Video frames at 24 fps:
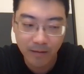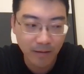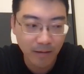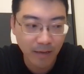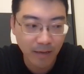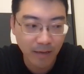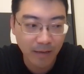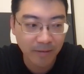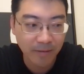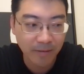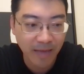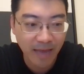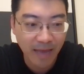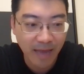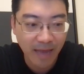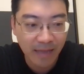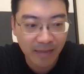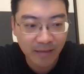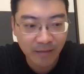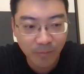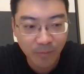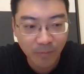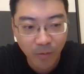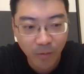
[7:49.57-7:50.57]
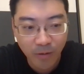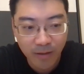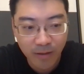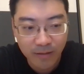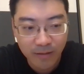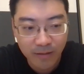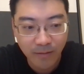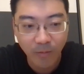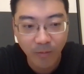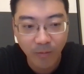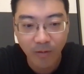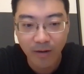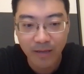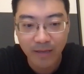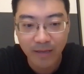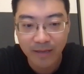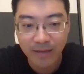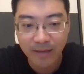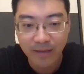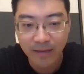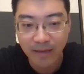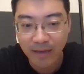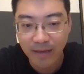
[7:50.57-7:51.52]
API endpoint or in